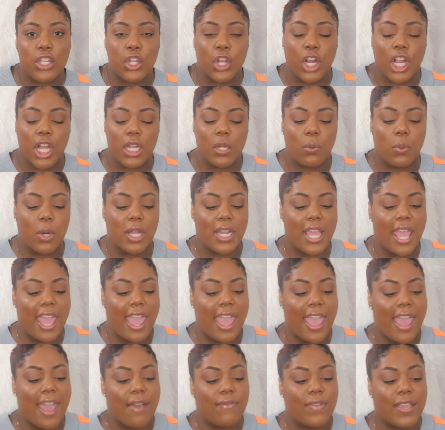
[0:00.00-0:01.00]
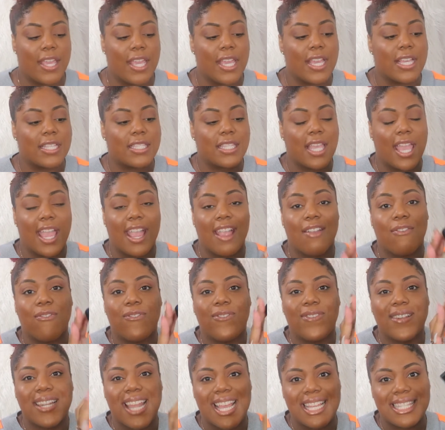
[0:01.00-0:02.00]
you're gonna wanna have is a
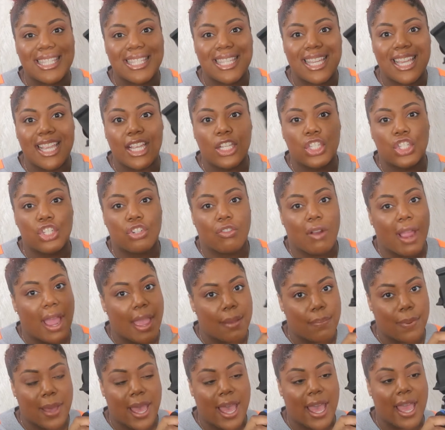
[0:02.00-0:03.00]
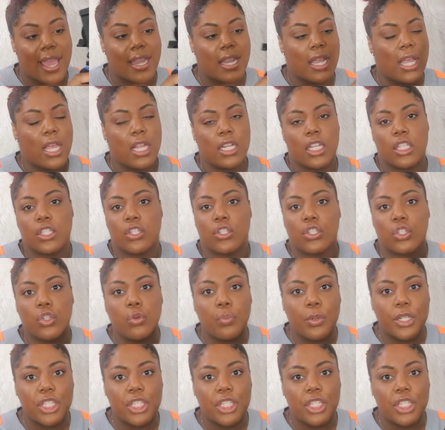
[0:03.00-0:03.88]
flexi tripod. These are super